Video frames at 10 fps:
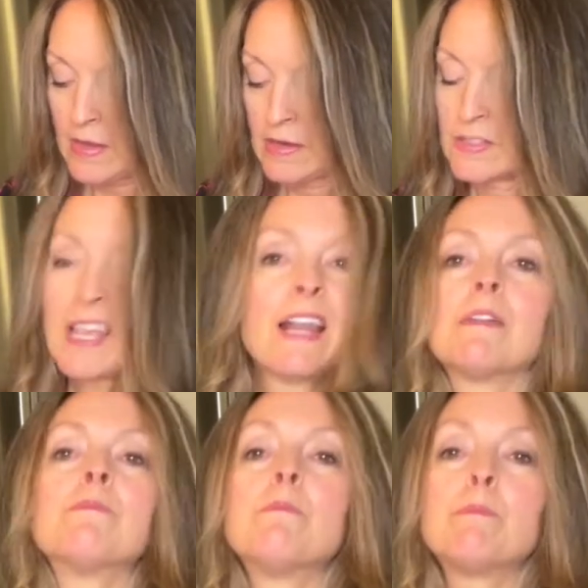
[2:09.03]
Just kind
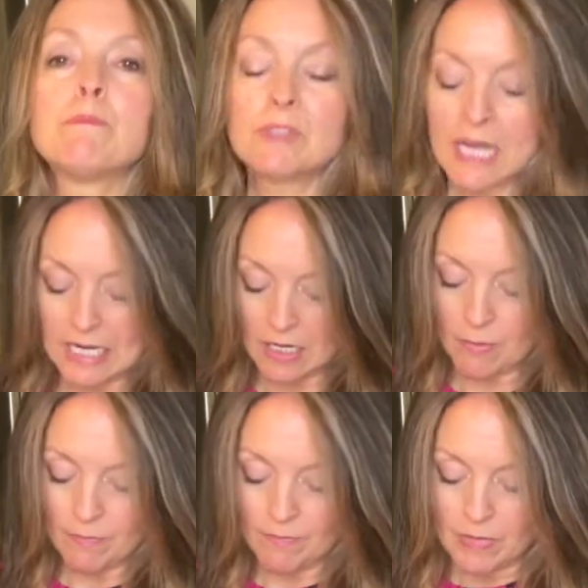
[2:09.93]
of taking it
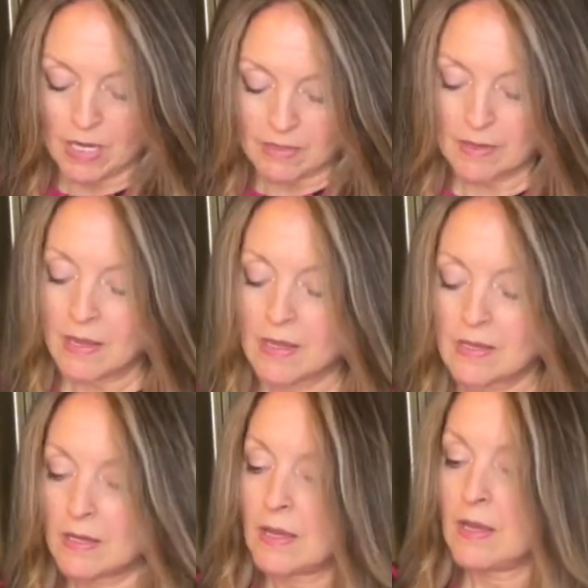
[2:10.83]

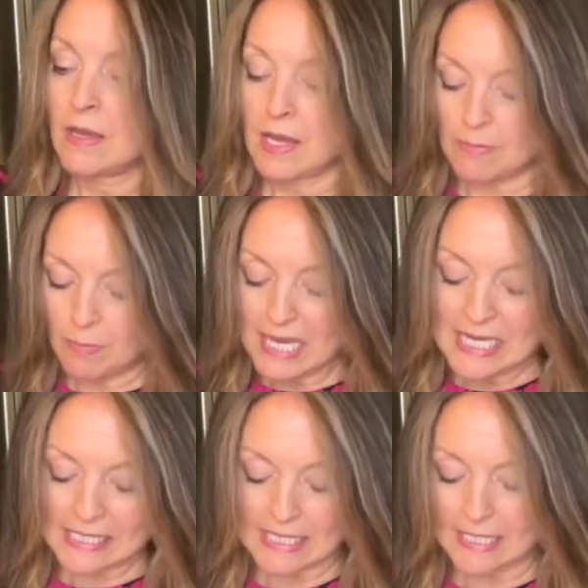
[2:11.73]
in
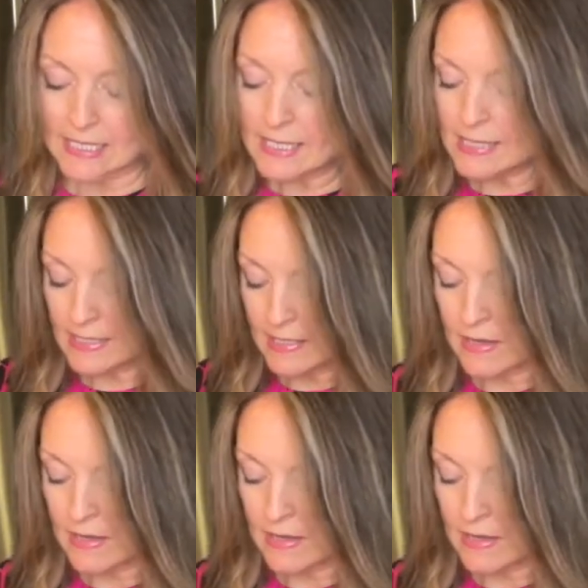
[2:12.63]
pieces.